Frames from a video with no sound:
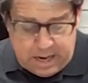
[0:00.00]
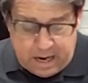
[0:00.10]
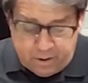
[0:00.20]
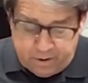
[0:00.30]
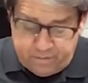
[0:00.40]

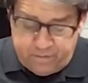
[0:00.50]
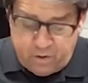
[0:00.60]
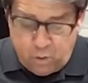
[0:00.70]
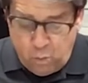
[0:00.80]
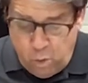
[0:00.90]
out of
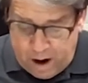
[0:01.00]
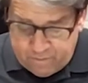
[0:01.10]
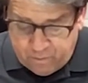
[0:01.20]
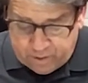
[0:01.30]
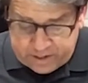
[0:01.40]

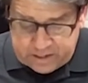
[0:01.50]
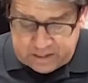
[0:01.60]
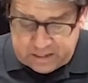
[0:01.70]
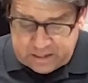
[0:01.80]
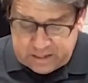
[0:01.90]

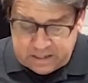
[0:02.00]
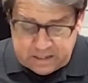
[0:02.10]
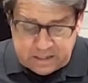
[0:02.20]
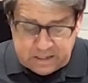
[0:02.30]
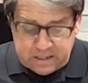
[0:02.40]
reverence.
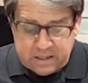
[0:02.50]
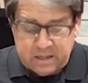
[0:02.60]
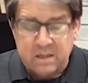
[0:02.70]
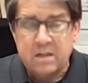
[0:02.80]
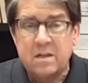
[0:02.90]

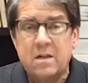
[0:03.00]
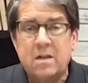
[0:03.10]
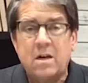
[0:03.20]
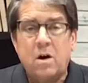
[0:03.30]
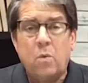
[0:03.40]

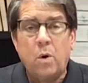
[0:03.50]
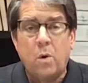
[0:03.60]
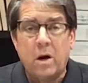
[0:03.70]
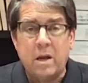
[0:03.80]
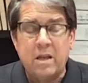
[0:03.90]
We
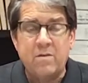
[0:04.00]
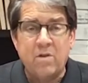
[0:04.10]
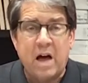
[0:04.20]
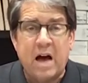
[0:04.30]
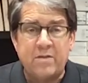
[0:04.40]
want to live
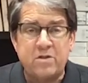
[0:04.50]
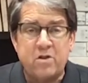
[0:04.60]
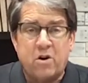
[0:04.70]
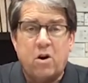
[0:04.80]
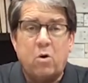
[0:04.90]
lives
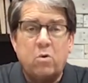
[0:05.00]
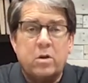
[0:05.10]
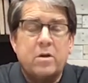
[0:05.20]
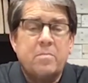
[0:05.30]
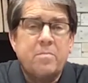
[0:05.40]
that are
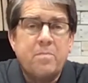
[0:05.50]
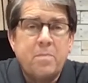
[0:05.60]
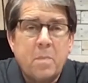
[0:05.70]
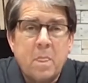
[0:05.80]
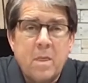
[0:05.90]
holy.
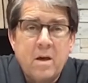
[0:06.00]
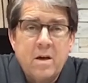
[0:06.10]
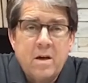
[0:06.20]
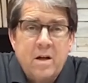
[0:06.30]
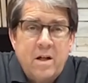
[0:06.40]

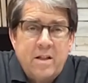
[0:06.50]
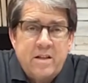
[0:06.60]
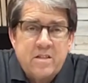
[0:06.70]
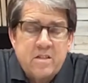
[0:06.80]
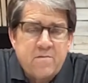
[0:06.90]

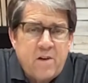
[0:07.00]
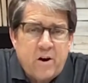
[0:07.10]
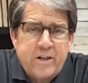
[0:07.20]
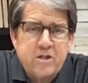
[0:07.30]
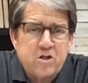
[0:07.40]
This is a
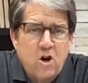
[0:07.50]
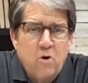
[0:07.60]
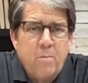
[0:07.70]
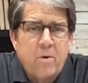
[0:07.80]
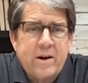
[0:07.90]
very
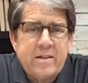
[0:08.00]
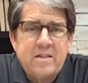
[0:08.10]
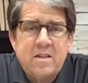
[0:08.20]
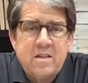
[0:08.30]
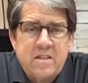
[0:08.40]
sobering
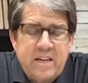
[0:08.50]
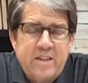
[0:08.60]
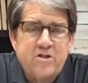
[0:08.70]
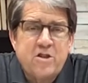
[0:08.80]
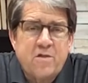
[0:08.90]

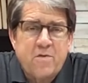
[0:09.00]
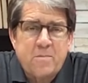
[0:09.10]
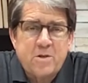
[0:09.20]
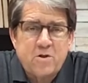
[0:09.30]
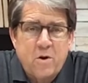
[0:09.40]
teaching
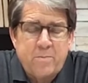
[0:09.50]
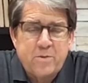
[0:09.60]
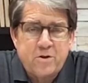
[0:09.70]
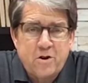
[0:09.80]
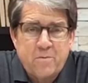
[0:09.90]
from
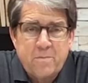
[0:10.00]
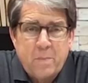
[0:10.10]
Scripture,